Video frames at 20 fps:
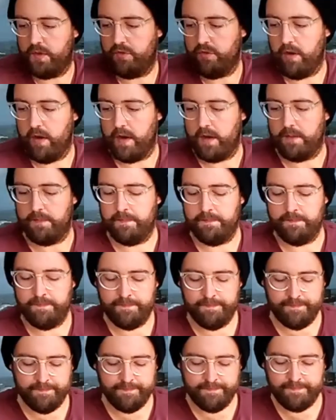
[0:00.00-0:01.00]
try and
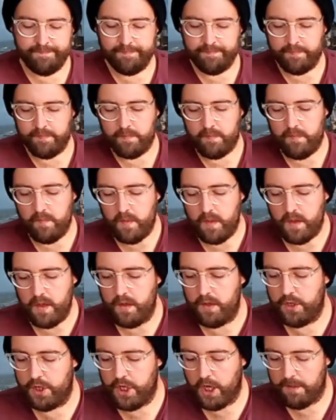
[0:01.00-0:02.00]

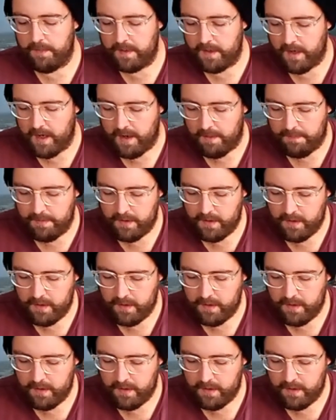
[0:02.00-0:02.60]
sharpen it up